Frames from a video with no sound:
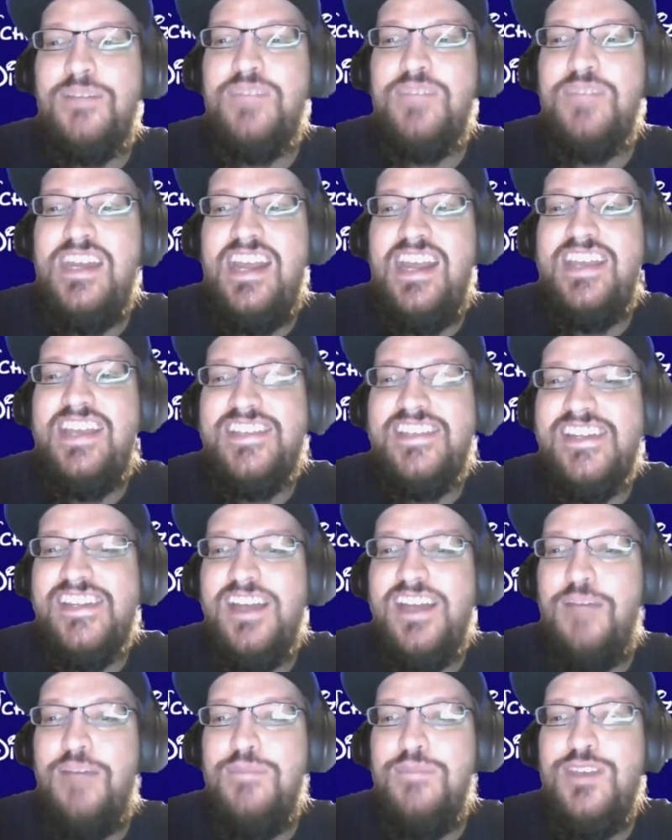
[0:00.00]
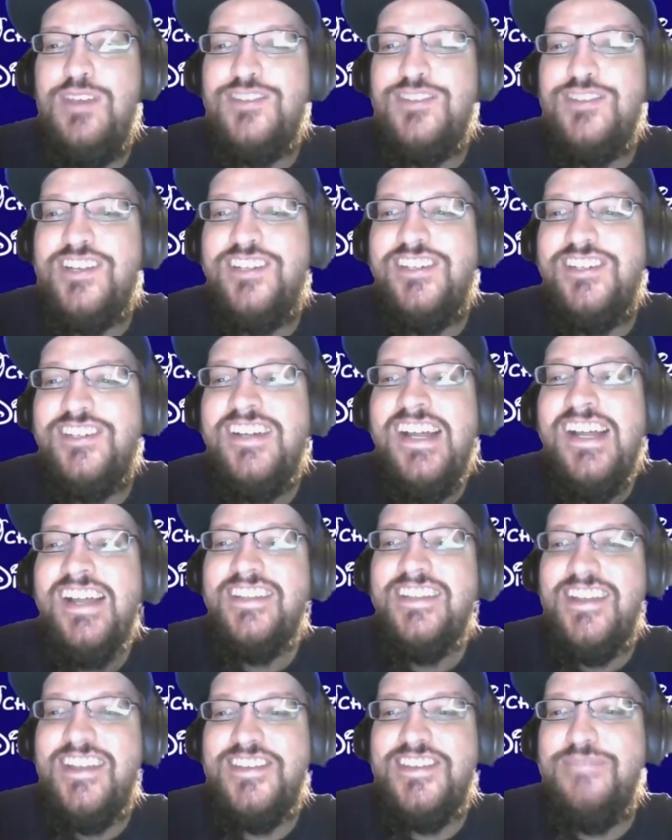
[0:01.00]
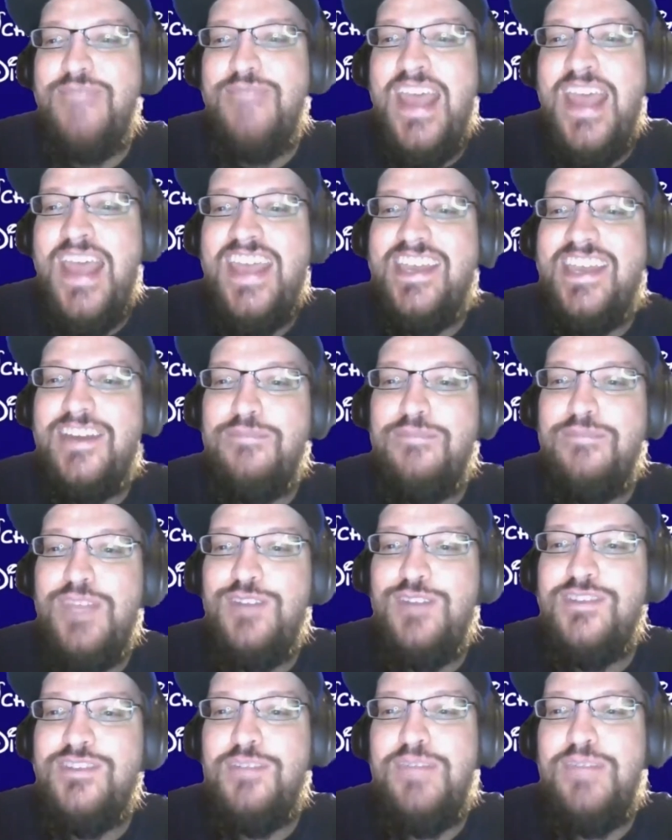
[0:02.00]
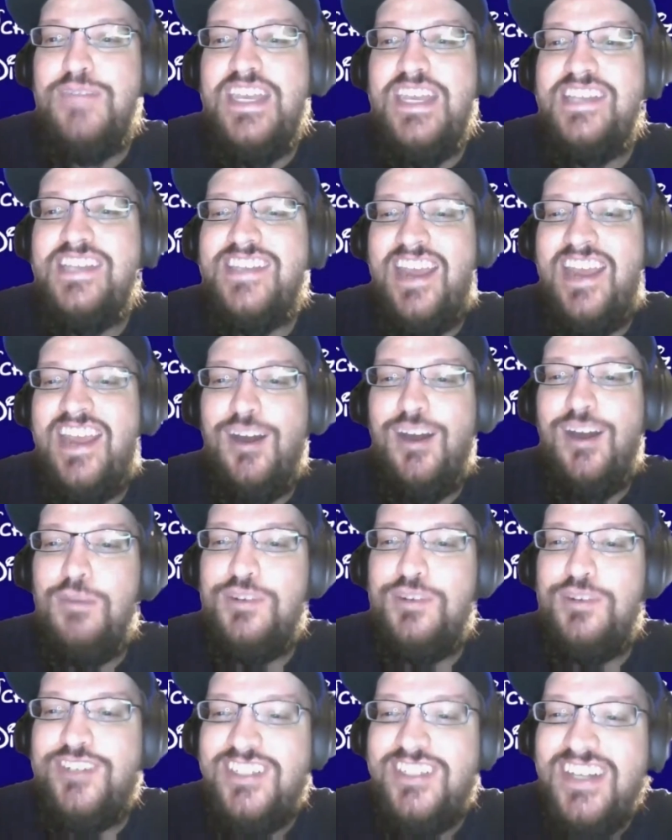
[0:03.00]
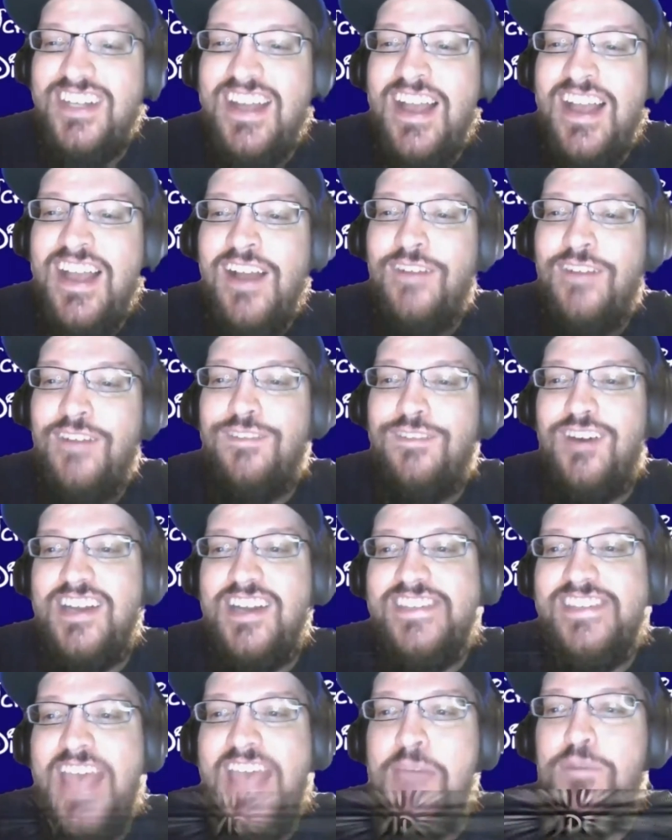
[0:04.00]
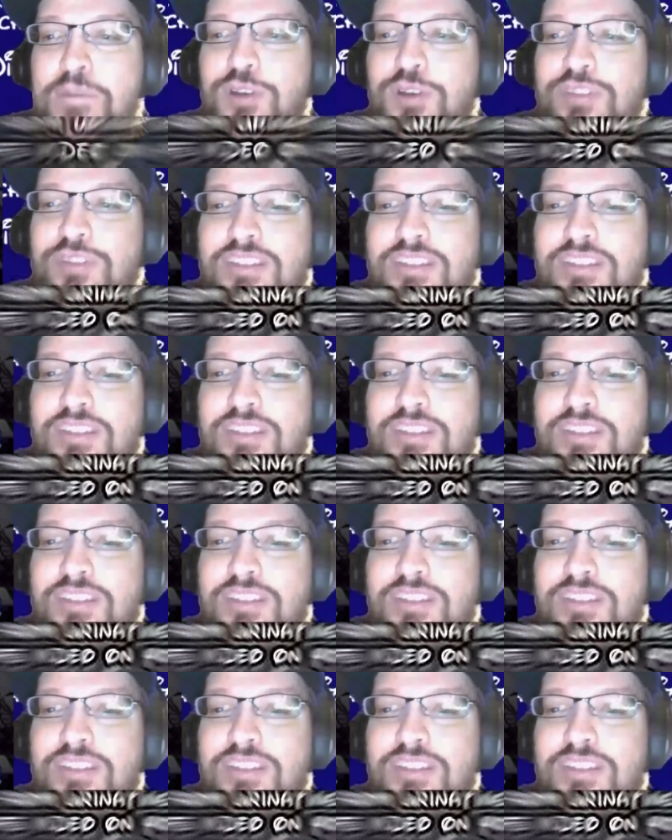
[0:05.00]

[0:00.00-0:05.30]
isn't a musical doesn't make it immune to being terrible. For example, the